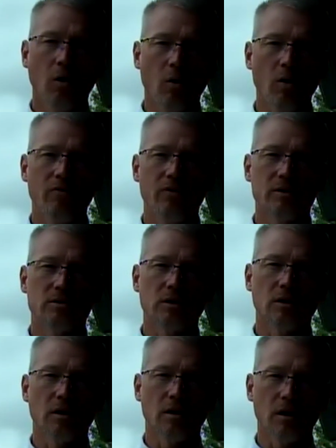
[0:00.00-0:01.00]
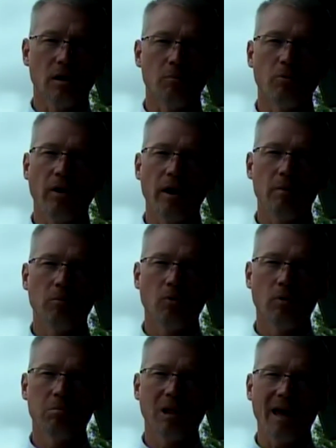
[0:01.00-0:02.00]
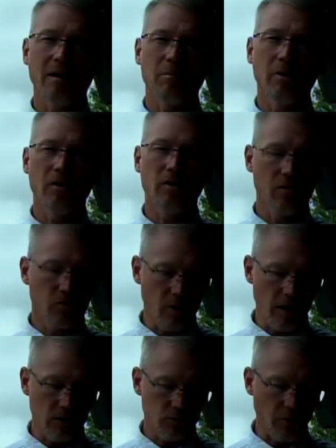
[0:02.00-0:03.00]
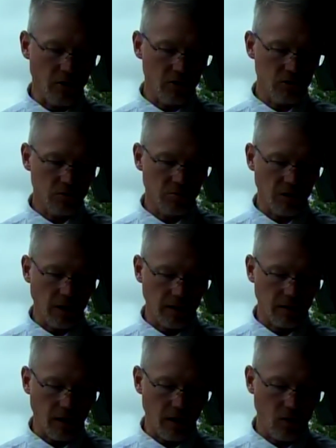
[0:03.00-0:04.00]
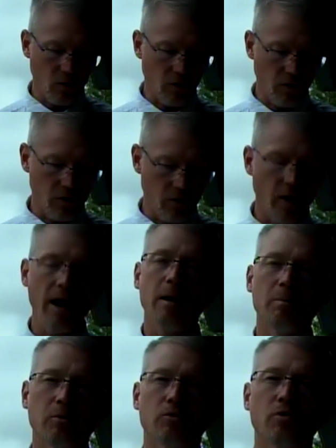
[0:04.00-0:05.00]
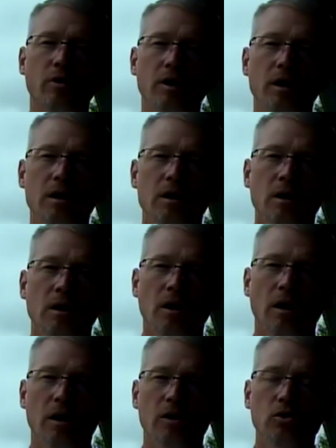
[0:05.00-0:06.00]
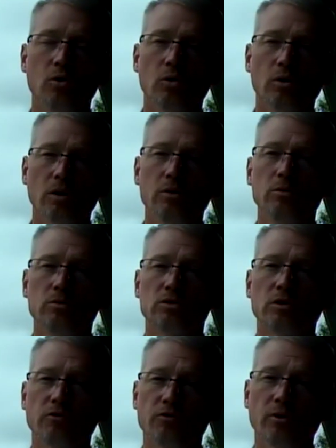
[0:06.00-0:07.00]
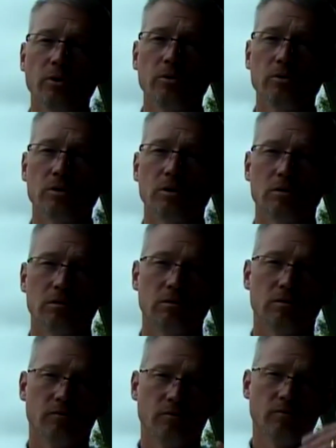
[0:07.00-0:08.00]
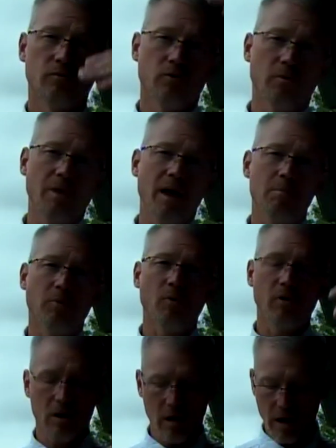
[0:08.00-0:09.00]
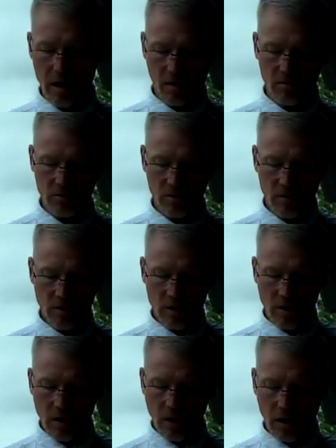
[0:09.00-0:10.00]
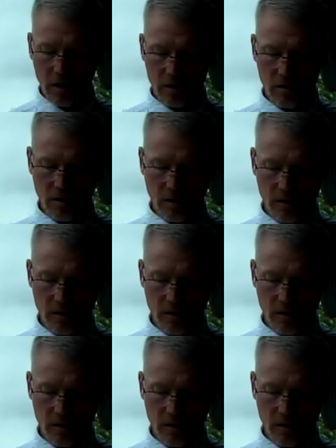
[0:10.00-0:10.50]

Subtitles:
or if it's a bramble, a blackberry, raspberry, something like that, or your apple tree, you'll lose the fruit from that point out. And